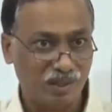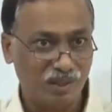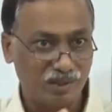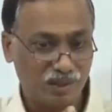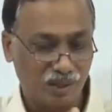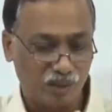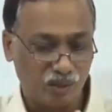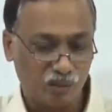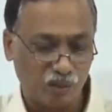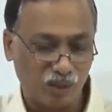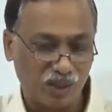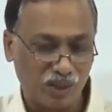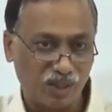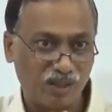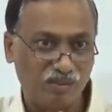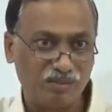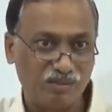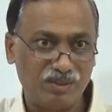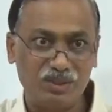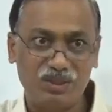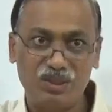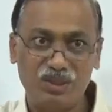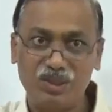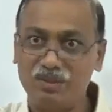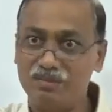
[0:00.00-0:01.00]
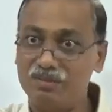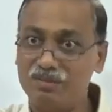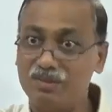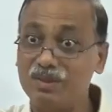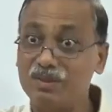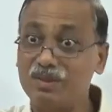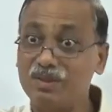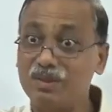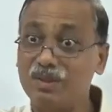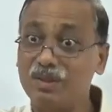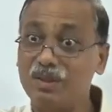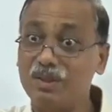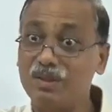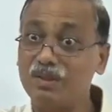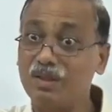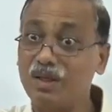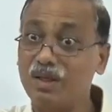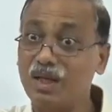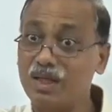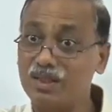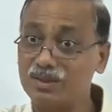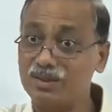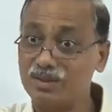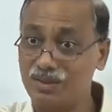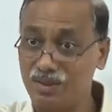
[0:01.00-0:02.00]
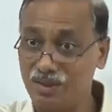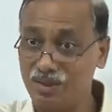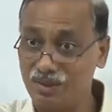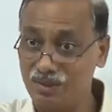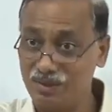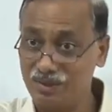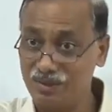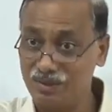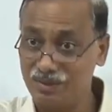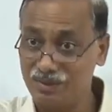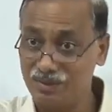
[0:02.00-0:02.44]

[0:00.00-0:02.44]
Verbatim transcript: that what I have achieved in the last year